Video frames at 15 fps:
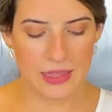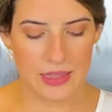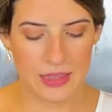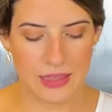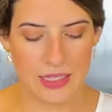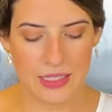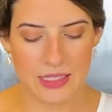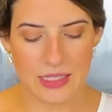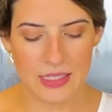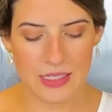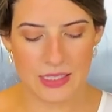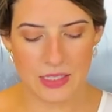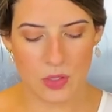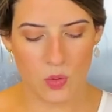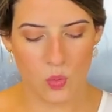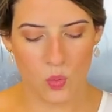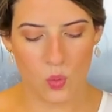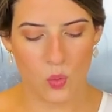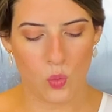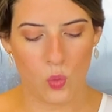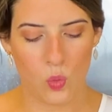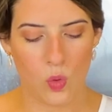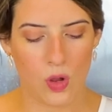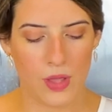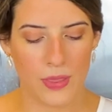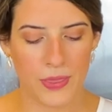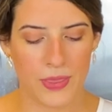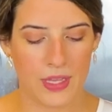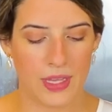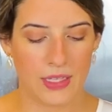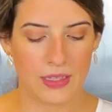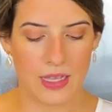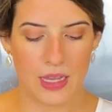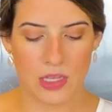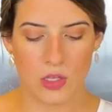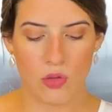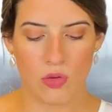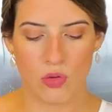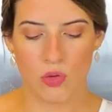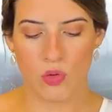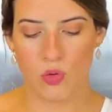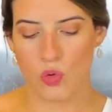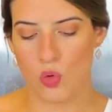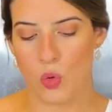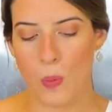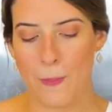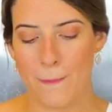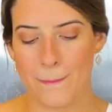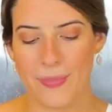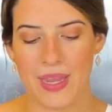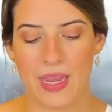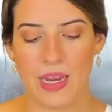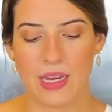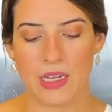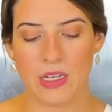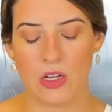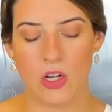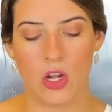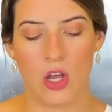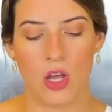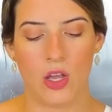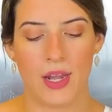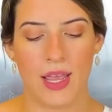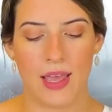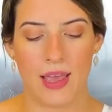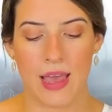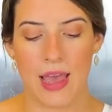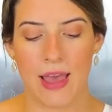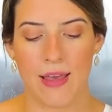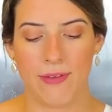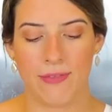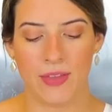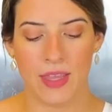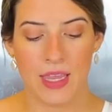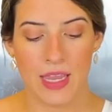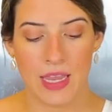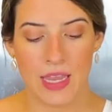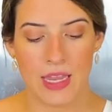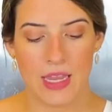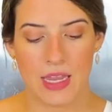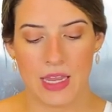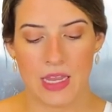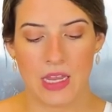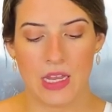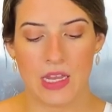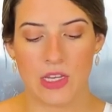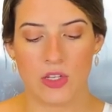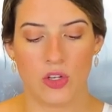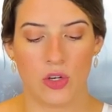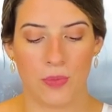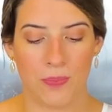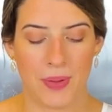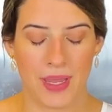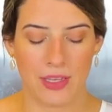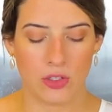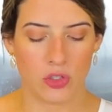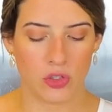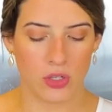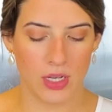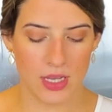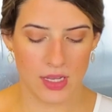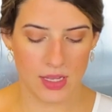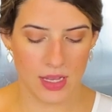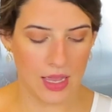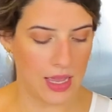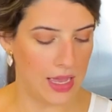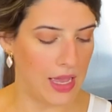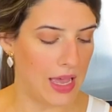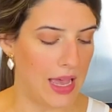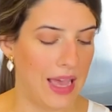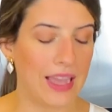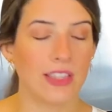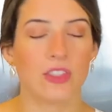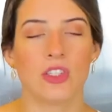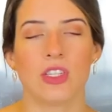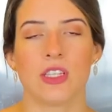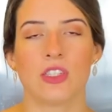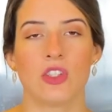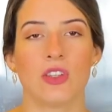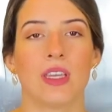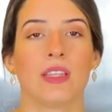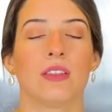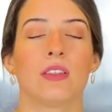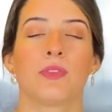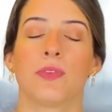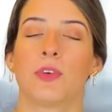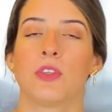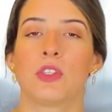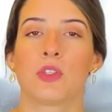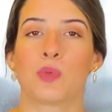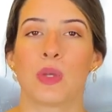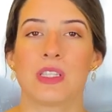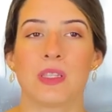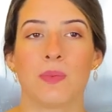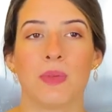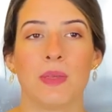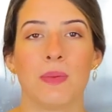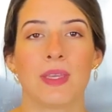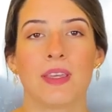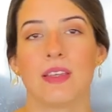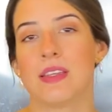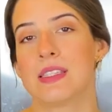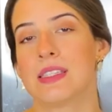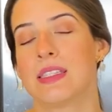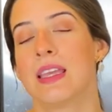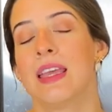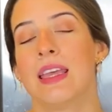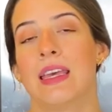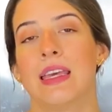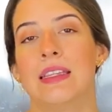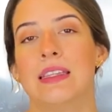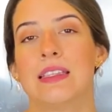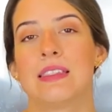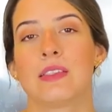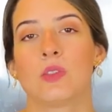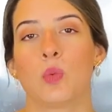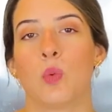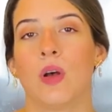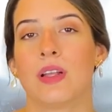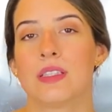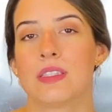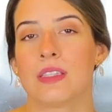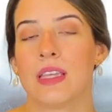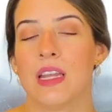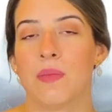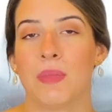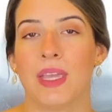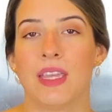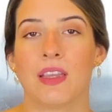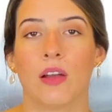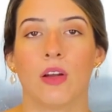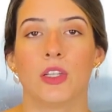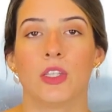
This is one thing that you may not have in your pantry. I suggest you get this for this recipe because this is what's gonna make our